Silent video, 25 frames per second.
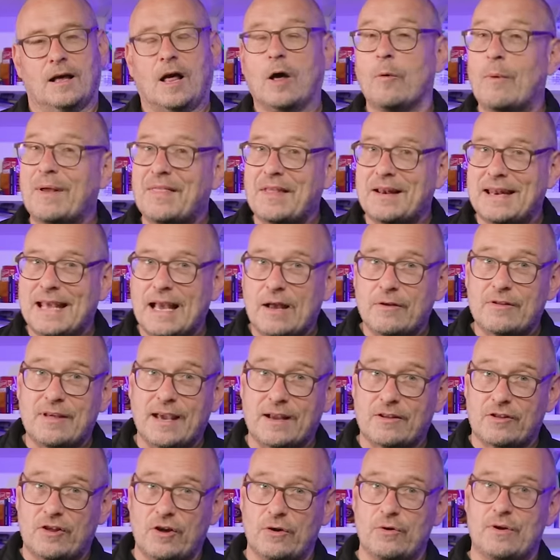And when the
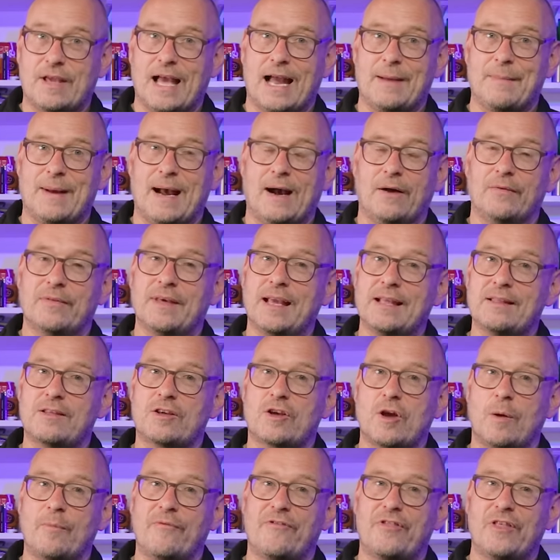Neotec 2 came out, the
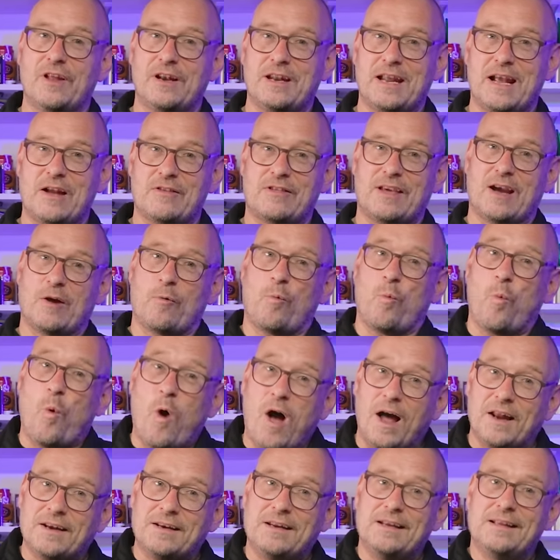intercom for the Neotec
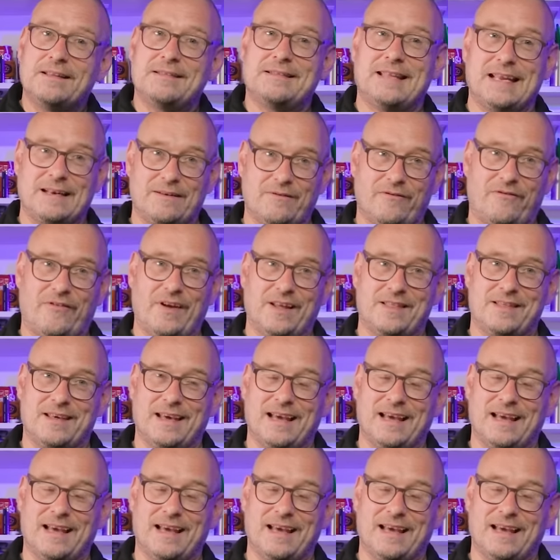1 didn't fit